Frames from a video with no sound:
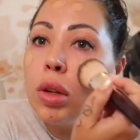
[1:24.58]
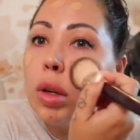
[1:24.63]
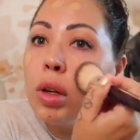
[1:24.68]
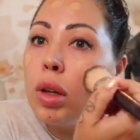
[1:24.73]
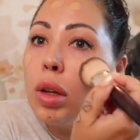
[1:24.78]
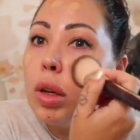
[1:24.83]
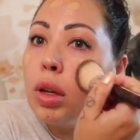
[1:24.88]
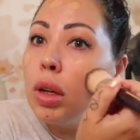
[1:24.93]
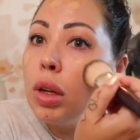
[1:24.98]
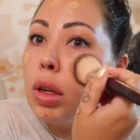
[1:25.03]

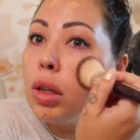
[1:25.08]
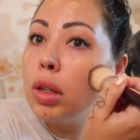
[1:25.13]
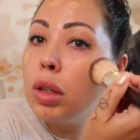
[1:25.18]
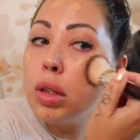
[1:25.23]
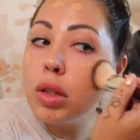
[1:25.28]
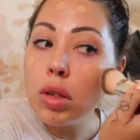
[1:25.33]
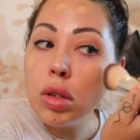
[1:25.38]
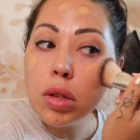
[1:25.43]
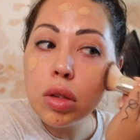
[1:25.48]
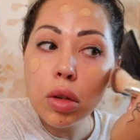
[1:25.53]
And
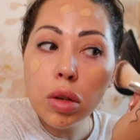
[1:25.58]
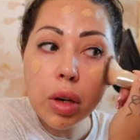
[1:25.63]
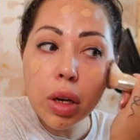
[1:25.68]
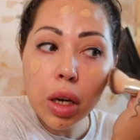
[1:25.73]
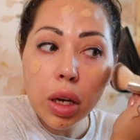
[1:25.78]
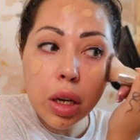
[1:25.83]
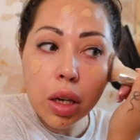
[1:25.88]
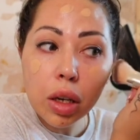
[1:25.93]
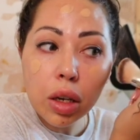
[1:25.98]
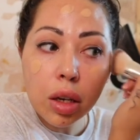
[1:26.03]
let's just go
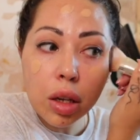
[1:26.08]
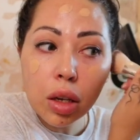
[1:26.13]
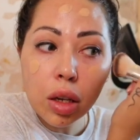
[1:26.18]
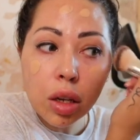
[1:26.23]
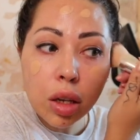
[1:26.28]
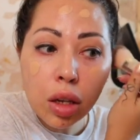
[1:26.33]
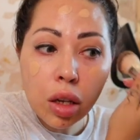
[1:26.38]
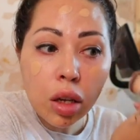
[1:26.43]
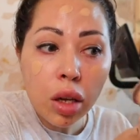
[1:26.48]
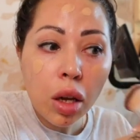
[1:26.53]
ahead and
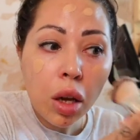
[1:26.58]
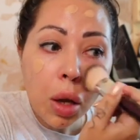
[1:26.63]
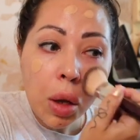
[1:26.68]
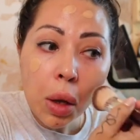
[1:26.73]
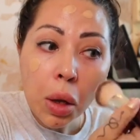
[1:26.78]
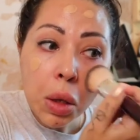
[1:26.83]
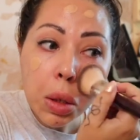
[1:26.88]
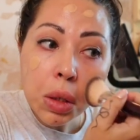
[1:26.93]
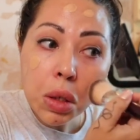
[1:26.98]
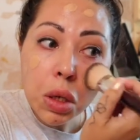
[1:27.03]

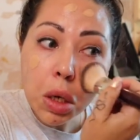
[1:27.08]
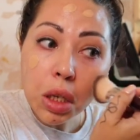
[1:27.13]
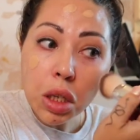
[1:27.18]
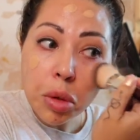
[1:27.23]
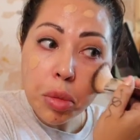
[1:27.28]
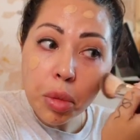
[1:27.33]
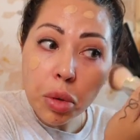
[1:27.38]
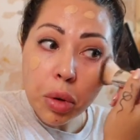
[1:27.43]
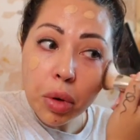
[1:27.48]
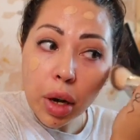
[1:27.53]
start to
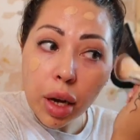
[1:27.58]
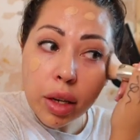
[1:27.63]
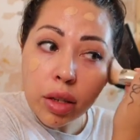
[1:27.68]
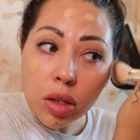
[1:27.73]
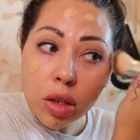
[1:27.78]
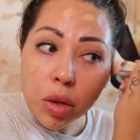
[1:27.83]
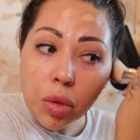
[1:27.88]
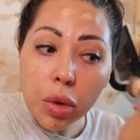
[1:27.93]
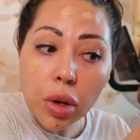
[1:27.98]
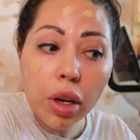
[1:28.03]
press
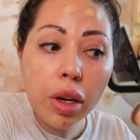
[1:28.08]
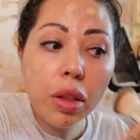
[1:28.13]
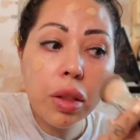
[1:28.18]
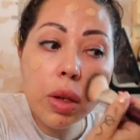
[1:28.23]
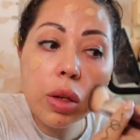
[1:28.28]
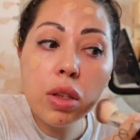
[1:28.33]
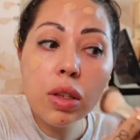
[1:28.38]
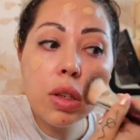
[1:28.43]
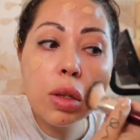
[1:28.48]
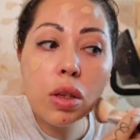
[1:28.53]
or work
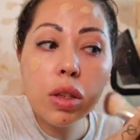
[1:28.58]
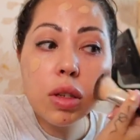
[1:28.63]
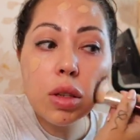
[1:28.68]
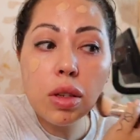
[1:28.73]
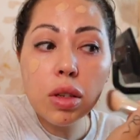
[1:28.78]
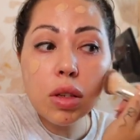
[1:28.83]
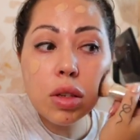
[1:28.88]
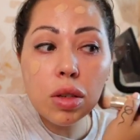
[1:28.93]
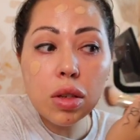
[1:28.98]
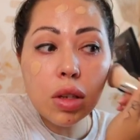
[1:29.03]
this into
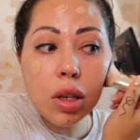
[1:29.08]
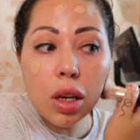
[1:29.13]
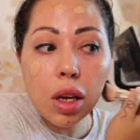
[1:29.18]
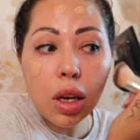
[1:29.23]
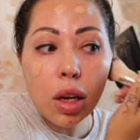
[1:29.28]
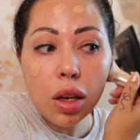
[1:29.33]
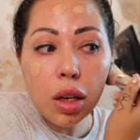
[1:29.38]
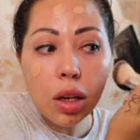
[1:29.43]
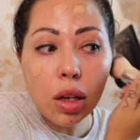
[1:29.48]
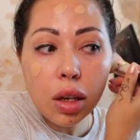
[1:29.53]
the
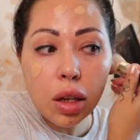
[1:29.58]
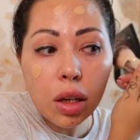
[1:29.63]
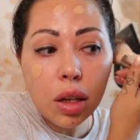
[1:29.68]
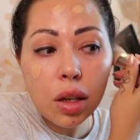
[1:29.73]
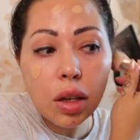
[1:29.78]
skin.